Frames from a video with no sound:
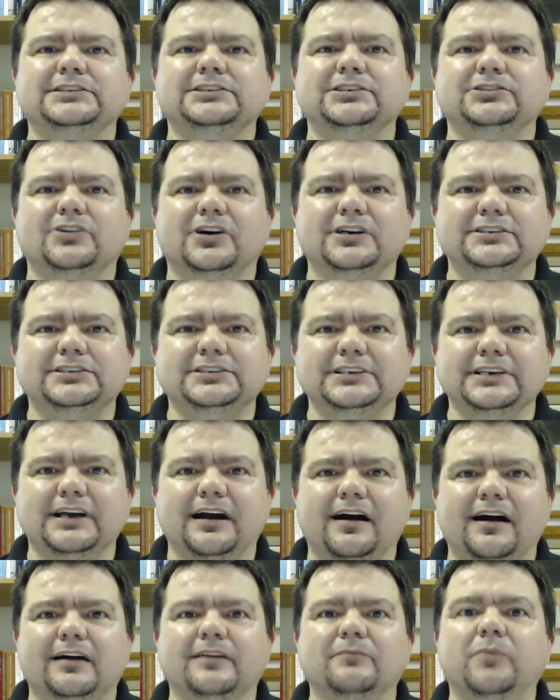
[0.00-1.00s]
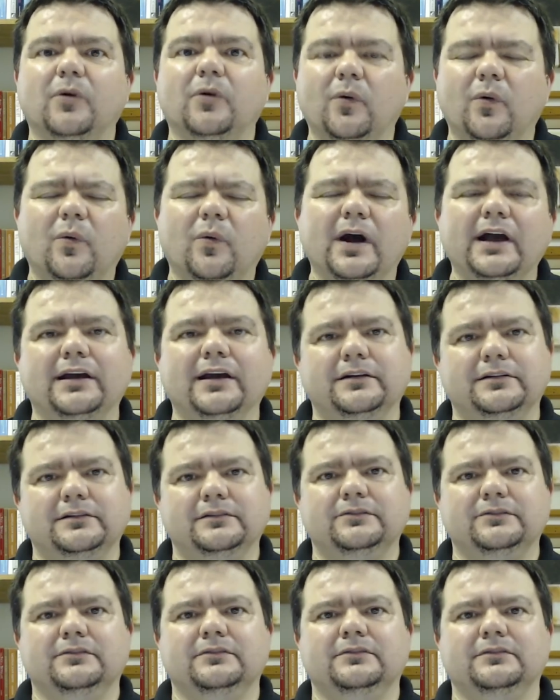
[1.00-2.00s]
to trust in God and pull away.
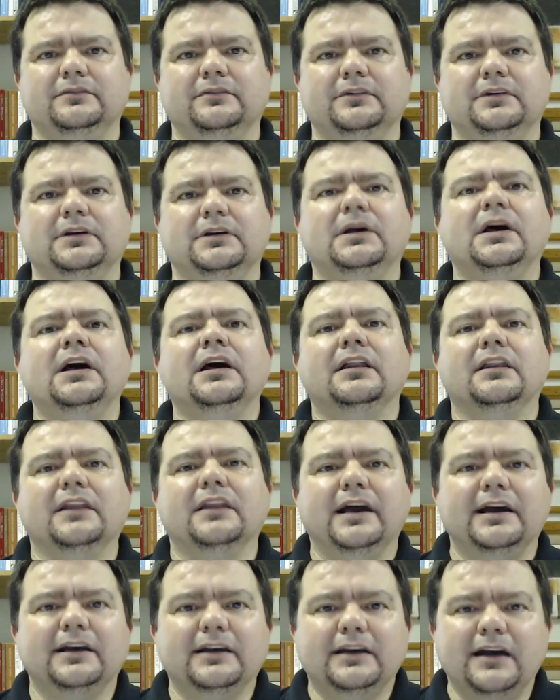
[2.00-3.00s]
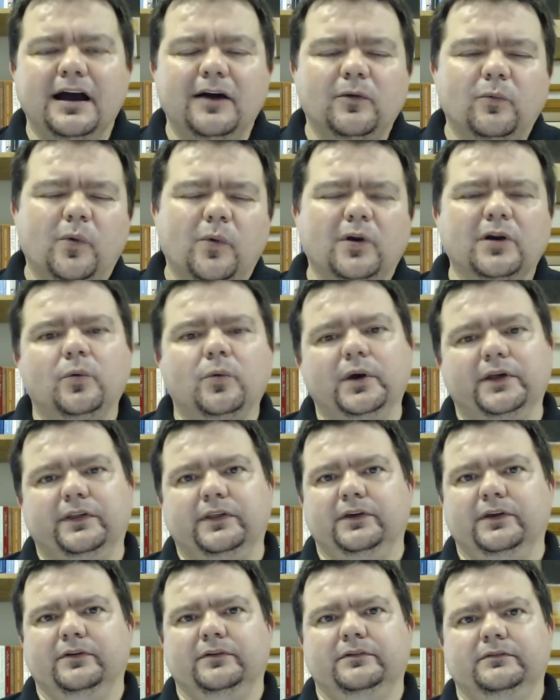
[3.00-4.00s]
Let God work with
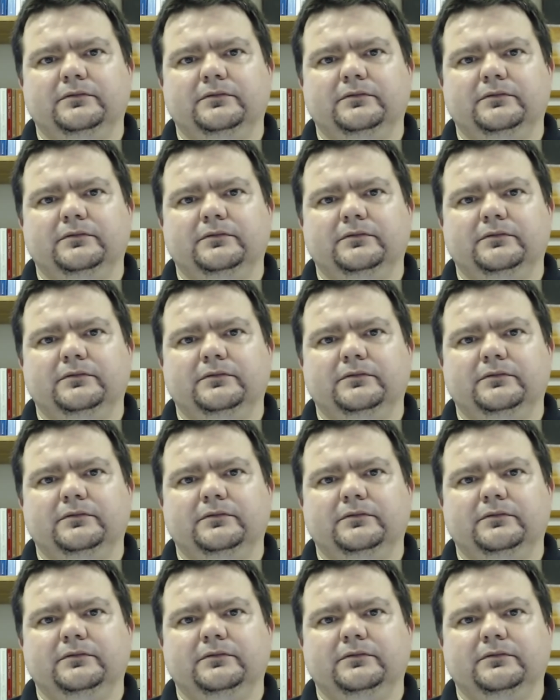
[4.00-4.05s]
you.